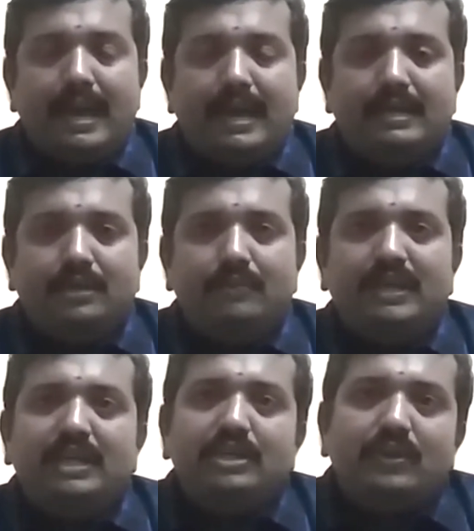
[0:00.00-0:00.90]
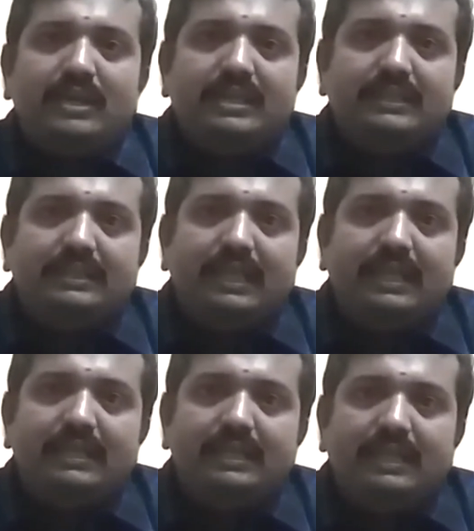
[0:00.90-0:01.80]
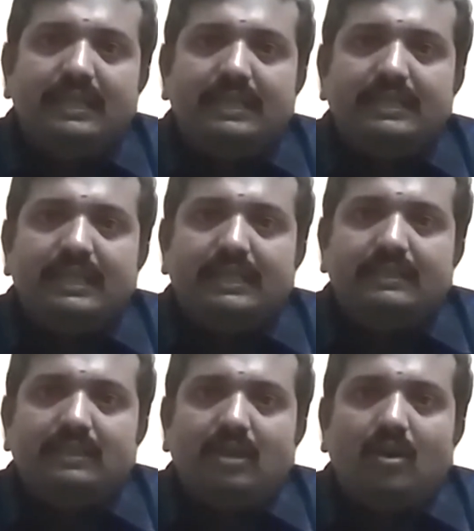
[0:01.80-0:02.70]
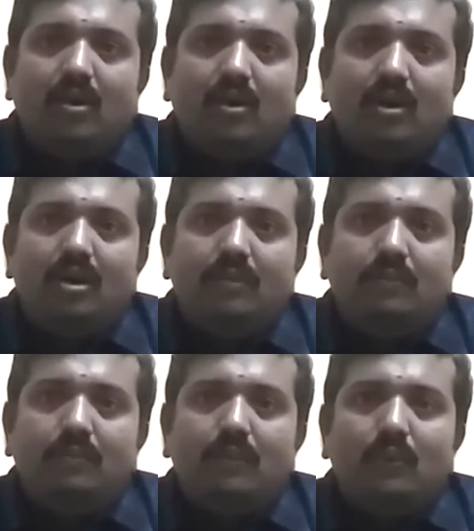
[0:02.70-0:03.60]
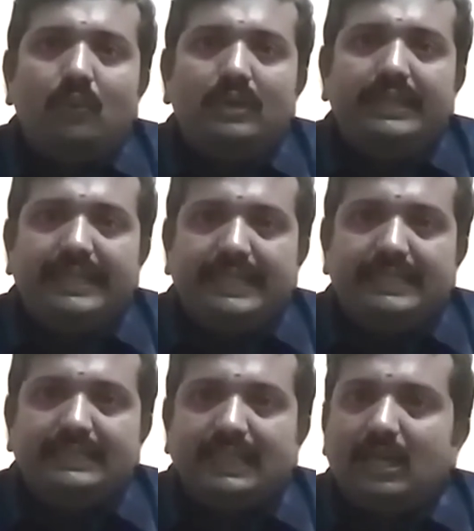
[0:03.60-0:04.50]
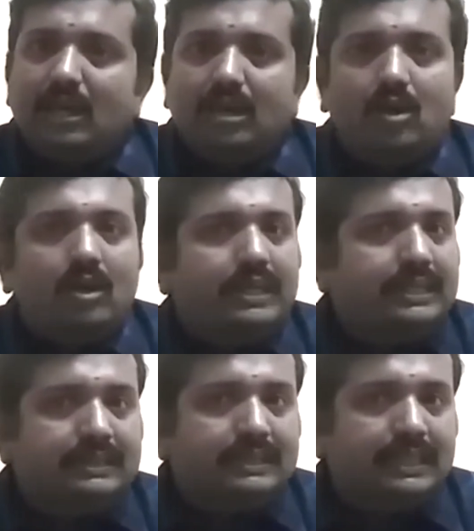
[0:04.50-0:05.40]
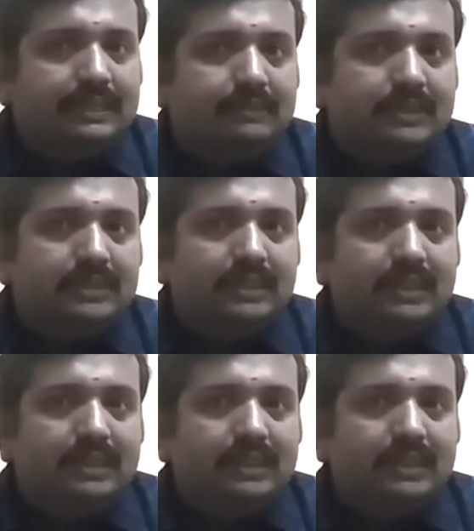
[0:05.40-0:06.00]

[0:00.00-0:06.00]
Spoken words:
And you begin to understand that all proteins are not enzymes,